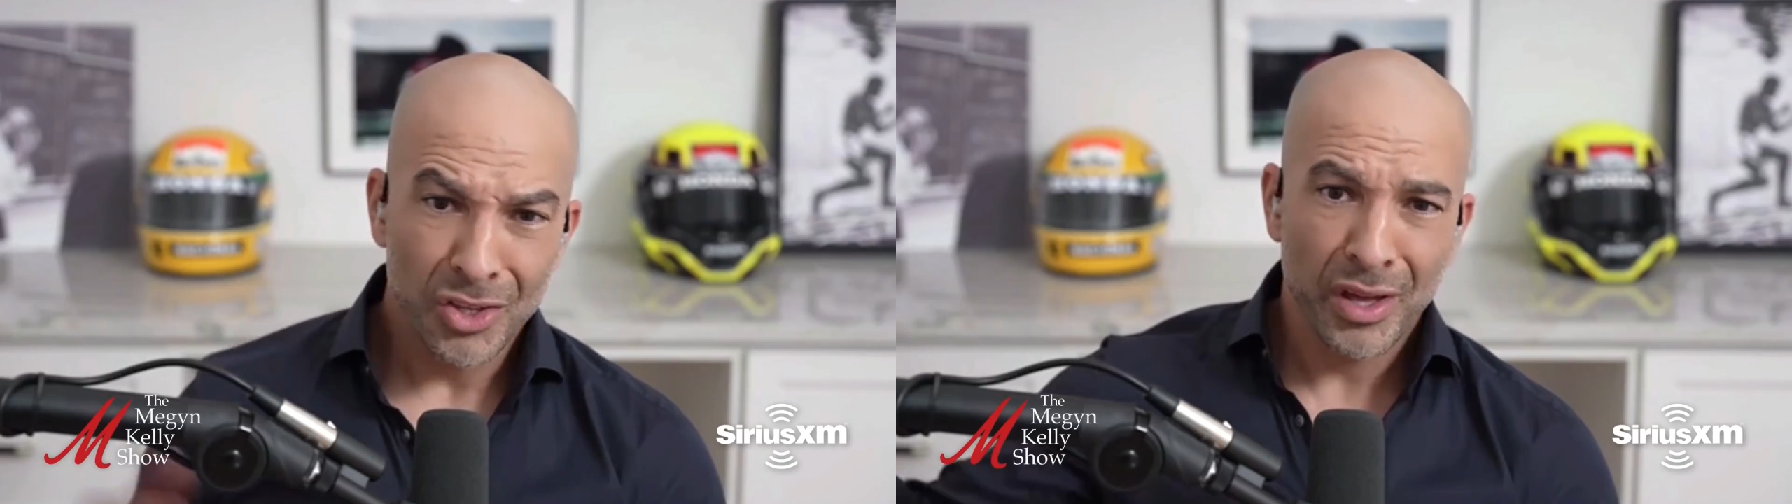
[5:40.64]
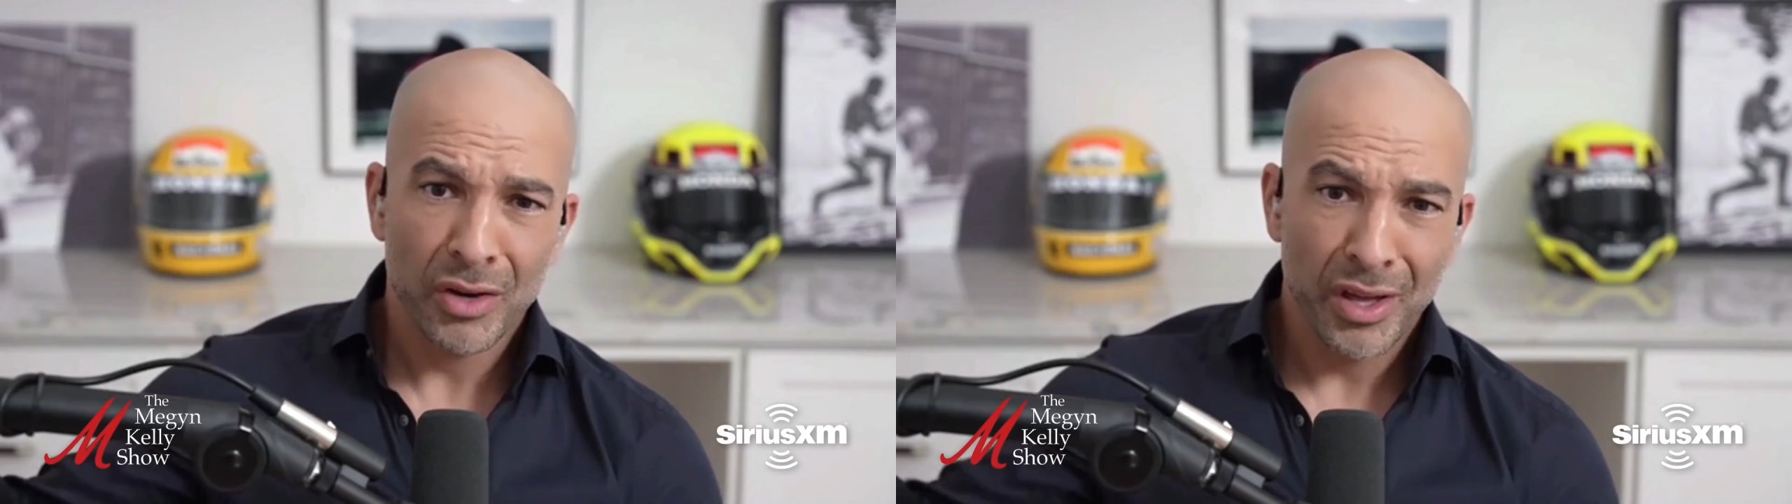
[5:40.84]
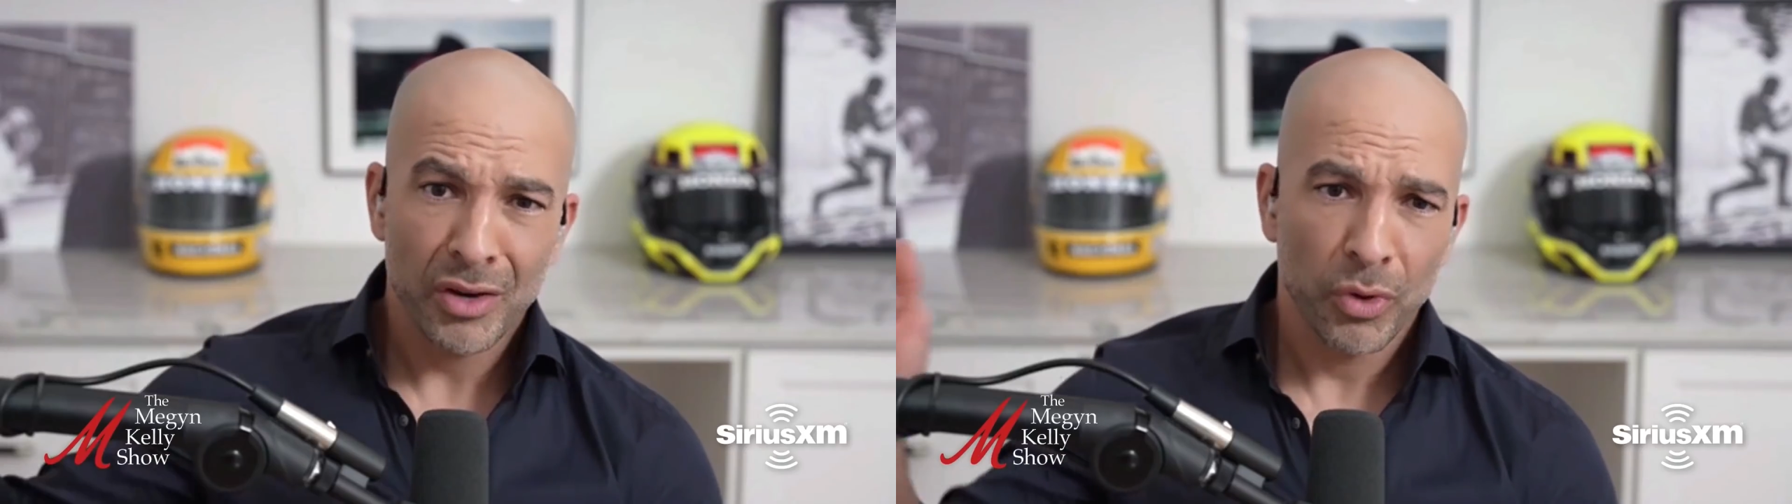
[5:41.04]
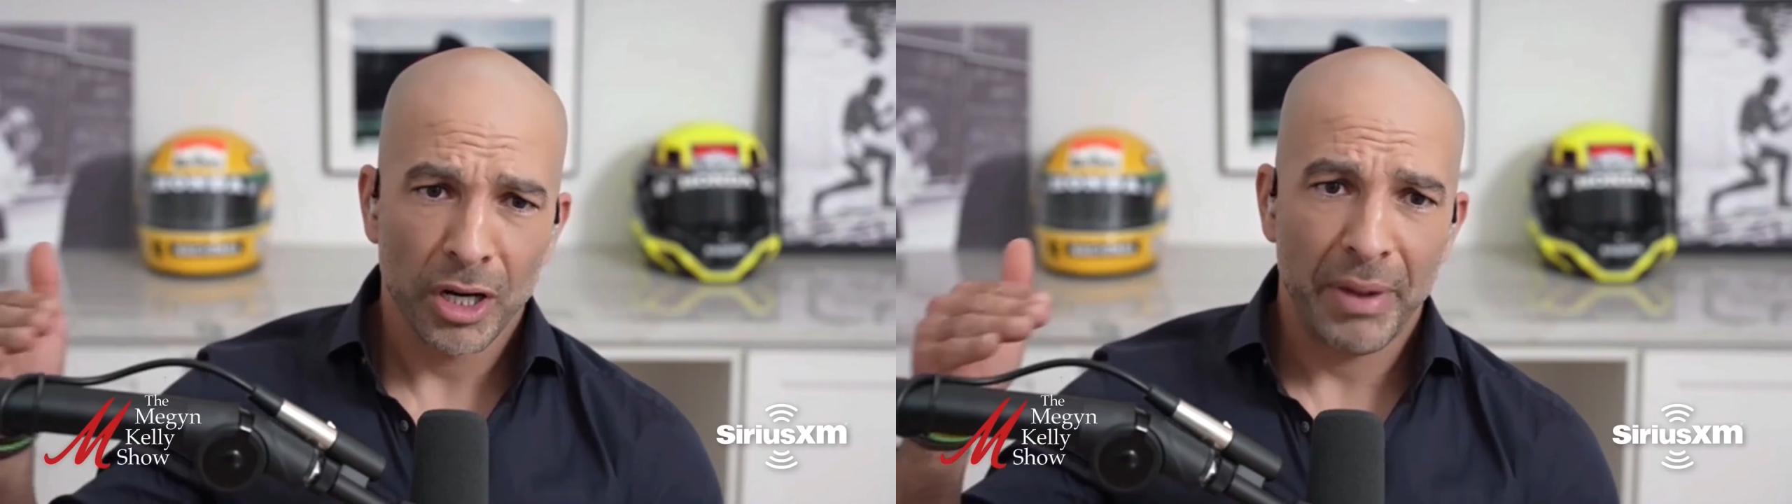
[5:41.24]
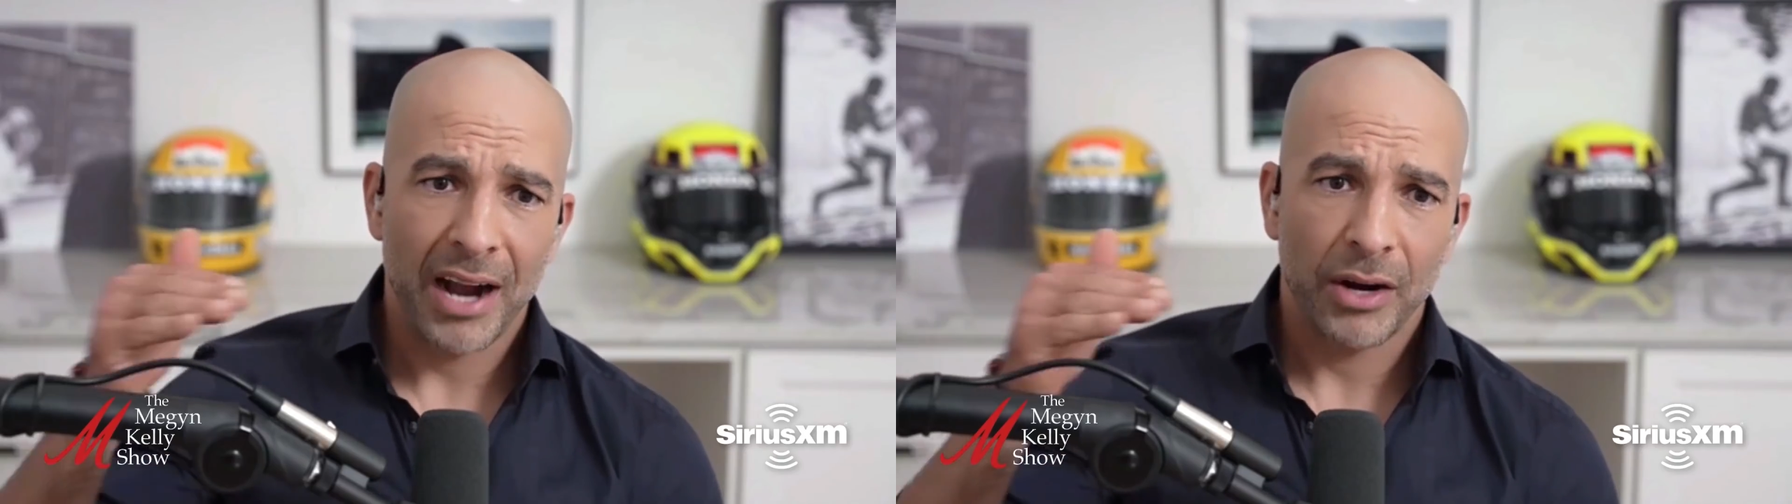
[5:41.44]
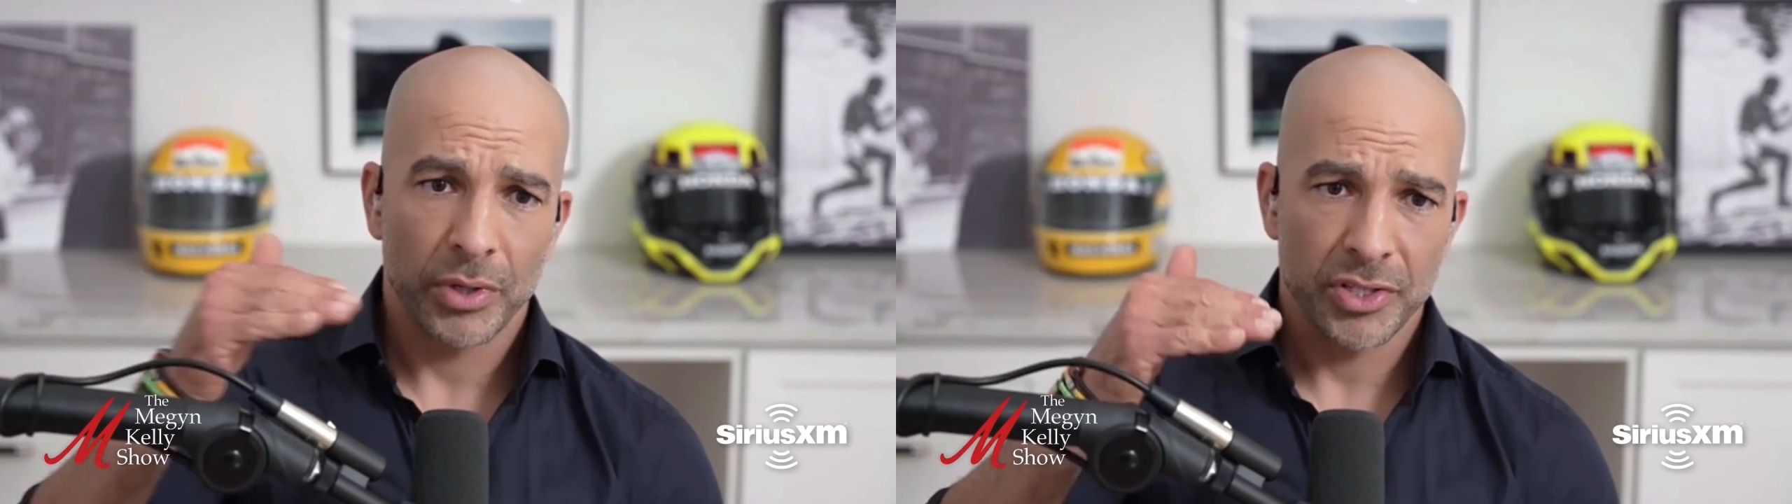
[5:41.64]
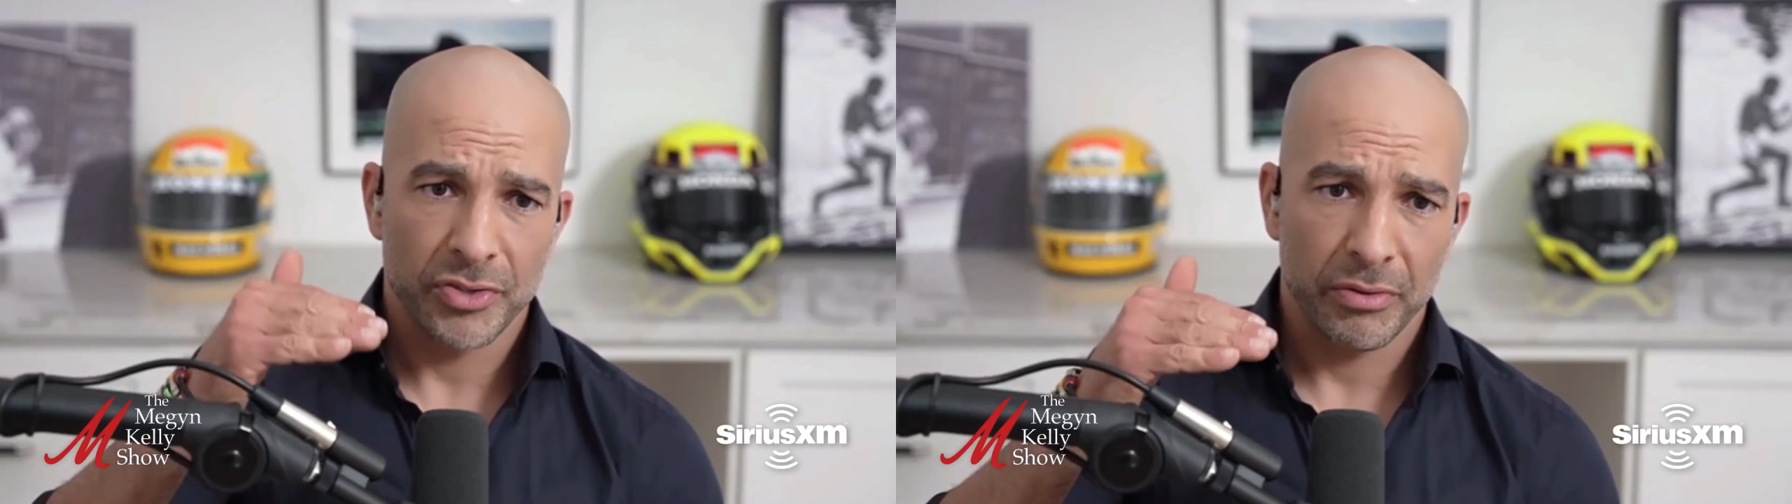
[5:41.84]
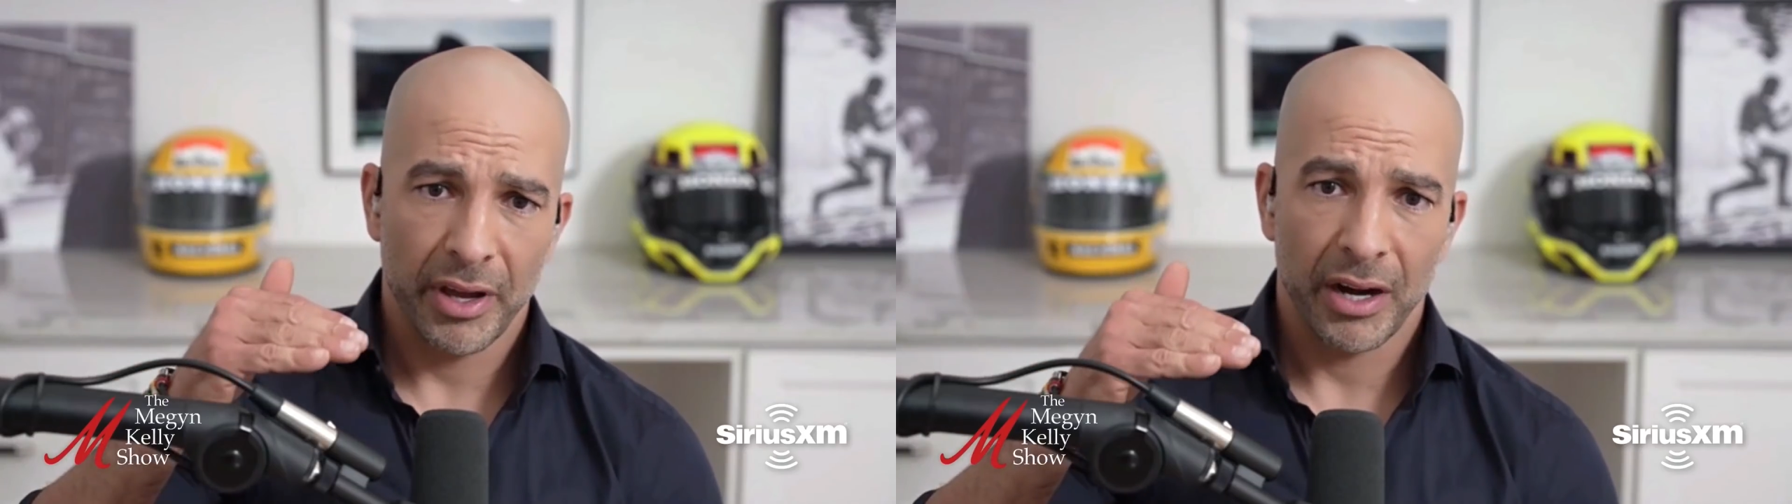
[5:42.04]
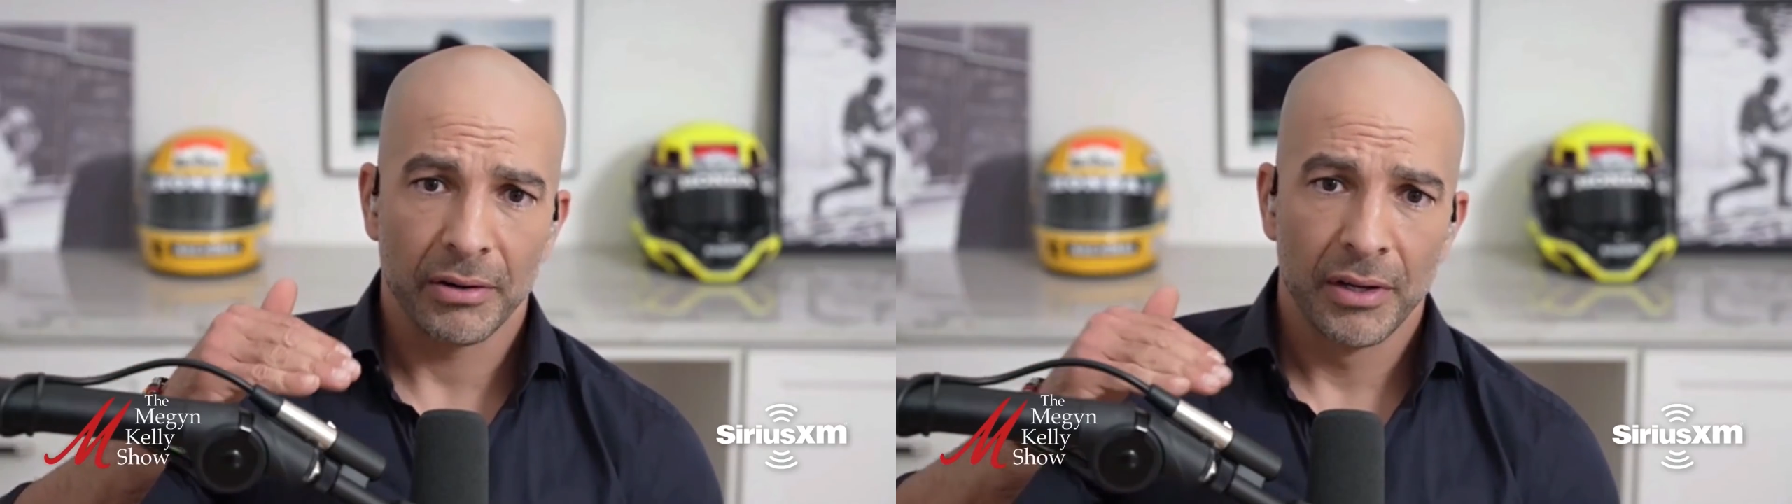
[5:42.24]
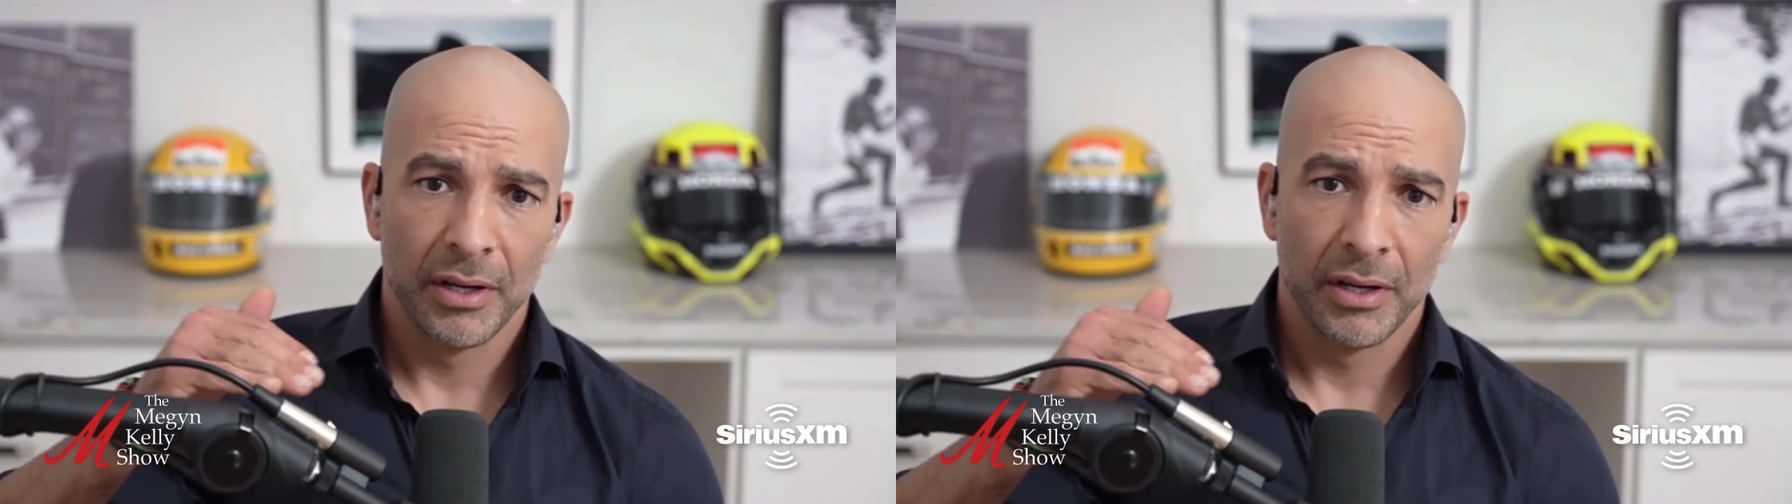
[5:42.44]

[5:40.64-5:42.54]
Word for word: you then work backwards from there